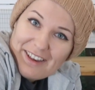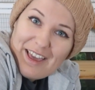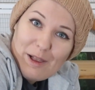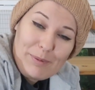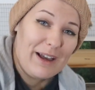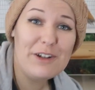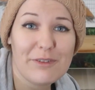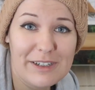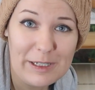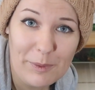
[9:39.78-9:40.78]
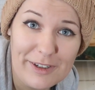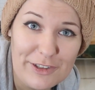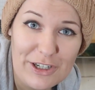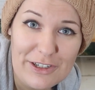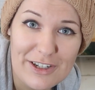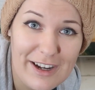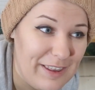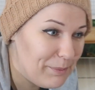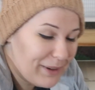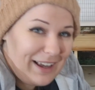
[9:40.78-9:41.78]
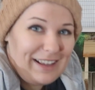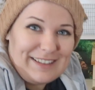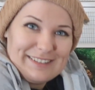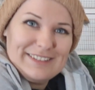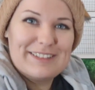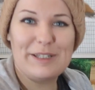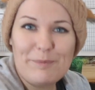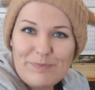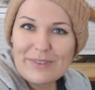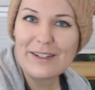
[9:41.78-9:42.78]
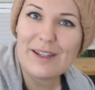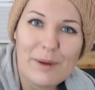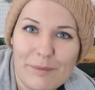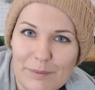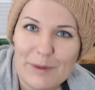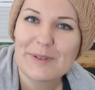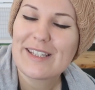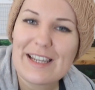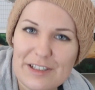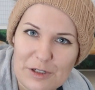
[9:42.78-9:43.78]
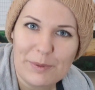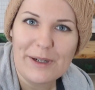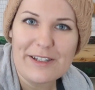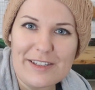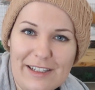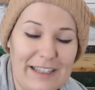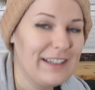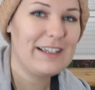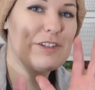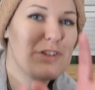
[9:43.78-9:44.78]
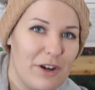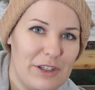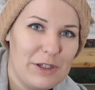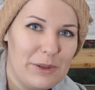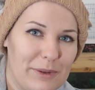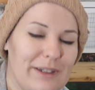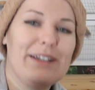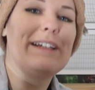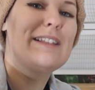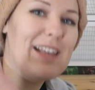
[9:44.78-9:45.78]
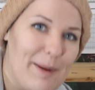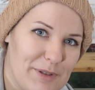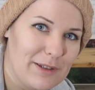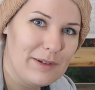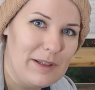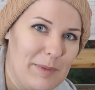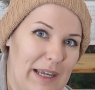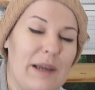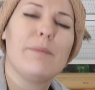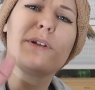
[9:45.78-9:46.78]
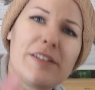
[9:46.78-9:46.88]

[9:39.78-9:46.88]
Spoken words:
help it. I don't really want to change it either, but people take it so personally. It's not you, it's absolutely me, but